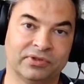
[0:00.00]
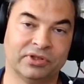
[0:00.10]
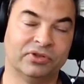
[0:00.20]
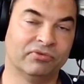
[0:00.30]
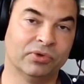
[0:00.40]

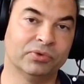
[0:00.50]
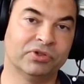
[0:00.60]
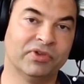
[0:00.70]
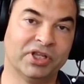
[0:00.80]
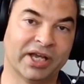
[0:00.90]
The rules
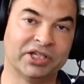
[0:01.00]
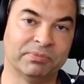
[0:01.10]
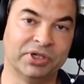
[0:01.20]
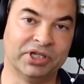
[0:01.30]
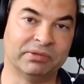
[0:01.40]
of
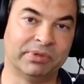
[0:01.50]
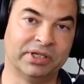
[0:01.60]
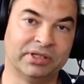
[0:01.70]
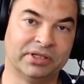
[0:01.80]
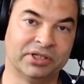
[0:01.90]
engagement need to
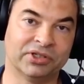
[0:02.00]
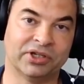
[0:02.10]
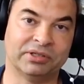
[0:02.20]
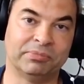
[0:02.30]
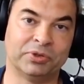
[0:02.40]
be
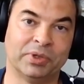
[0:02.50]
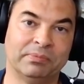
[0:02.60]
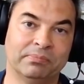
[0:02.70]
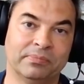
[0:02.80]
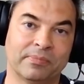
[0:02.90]
decided
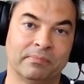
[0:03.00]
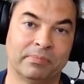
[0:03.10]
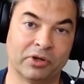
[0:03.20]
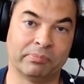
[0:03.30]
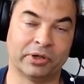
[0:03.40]
between
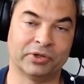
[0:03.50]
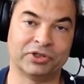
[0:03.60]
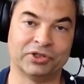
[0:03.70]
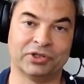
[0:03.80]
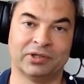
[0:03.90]
both
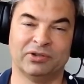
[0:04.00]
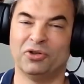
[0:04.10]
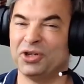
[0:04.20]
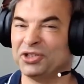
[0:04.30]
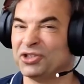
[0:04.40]
parties,
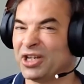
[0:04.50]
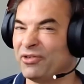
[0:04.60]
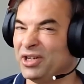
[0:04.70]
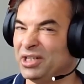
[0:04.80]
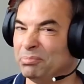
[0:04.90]
not
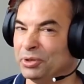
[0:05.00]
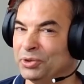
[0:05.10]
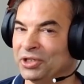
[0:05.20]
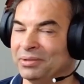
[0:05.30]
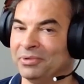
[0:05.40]
necessarily the blue
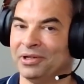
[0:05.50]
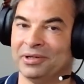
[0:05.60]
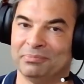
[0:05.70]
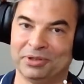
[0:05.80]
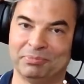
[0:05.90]
team,
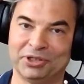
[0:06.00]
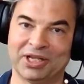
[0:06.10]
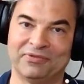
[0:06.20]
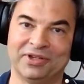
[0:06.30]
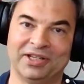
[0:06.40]
but
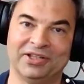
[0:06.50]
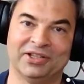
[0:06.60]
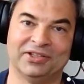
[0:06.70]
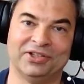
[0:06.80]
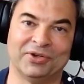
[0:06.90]
definitely
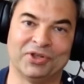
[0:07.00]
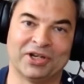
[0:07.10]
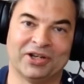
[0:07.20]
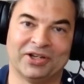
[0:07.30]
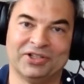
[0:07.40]
the
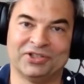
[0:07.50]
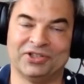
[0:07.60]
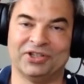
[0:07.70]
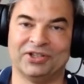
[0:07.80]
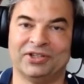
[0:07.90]
client and
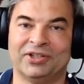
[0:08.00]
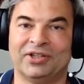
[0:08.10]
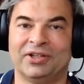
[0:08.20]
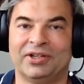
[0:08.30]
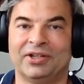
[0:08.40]

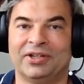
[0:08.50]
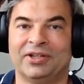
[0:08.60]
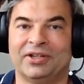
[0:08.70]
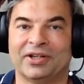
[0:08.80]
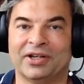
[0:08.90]

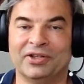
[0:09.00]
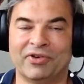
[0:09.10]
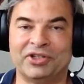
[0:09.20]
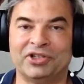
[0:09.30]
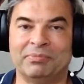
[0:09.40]
the
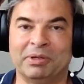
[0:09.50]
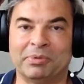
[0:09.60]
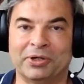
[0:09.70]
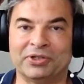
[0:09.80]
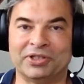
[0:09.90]
red teaming
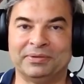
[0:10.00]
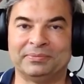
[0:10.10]
party.